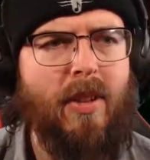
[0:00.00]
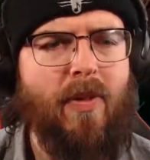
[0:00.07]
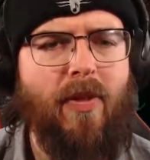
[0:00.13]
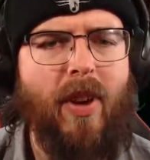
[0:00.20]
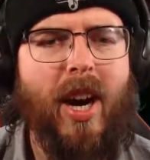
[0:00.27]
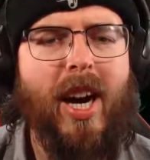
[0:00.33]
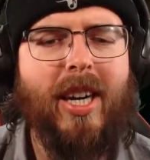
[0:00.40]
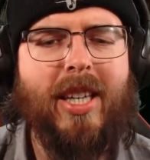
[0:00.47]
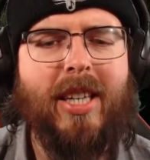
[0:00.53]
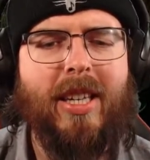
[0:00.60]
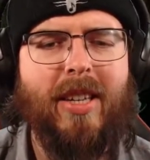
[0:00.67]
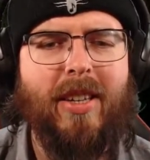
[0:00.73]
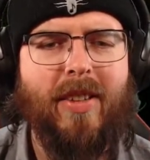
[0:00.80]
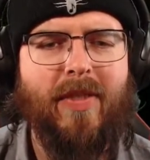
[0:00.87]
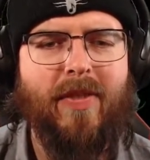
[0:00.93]
Fuck!
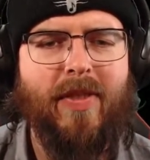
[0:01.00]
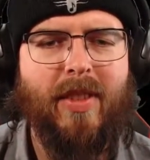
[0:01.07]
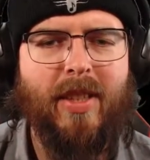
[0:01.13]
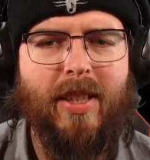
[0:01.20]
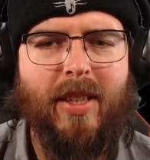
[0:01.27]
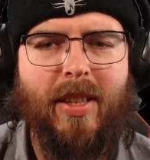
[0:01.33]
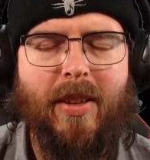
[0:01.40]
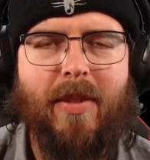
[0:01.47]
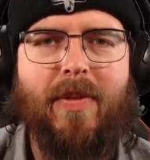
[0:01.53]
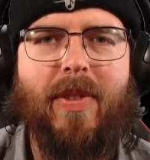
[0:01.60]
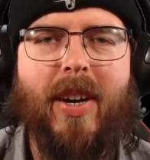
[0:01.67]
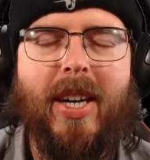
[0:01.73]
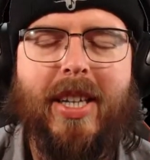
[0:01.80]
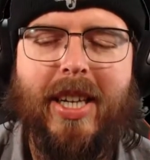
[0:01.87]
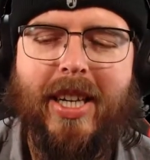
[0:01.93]

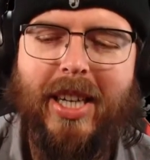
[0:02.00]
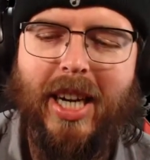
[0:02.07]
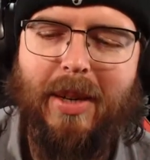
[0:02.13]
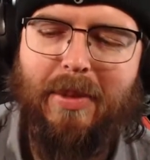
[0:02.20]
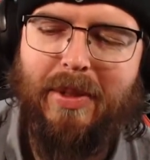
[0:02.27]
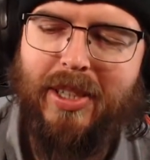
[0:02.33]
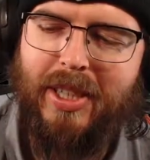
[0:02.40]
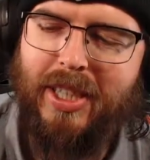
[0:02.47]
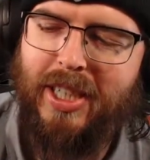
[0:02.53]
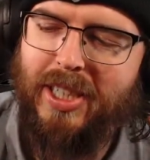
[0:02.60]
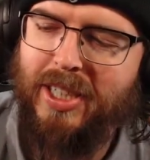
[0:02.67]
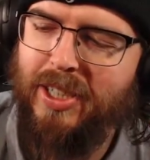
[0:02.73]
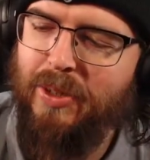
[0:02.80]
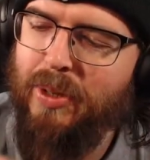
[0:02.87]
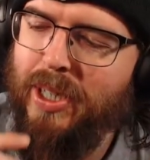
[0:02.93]
Fuck, I can't believe I didn't get a
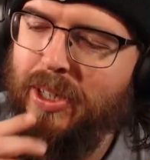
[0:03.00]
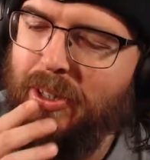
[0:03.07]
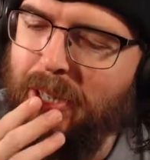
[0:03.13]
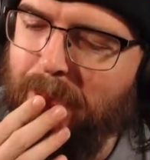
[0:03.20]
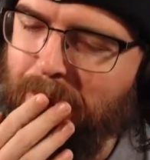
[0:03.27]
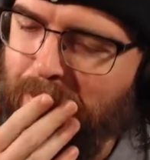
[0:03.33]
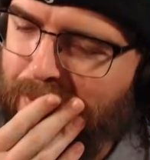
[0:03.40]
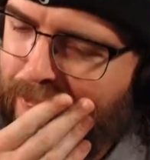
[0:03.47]
single hit on him.